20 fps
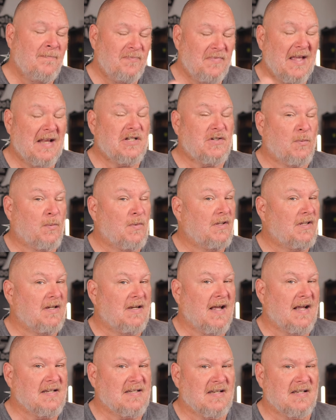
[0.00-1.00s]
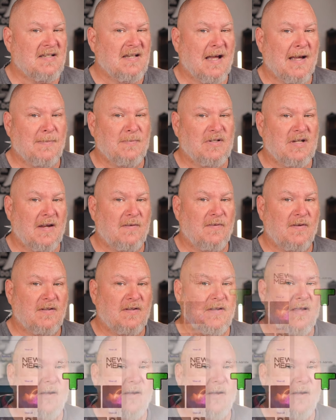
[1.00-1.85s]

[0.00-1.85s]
That's really nice and time saving there.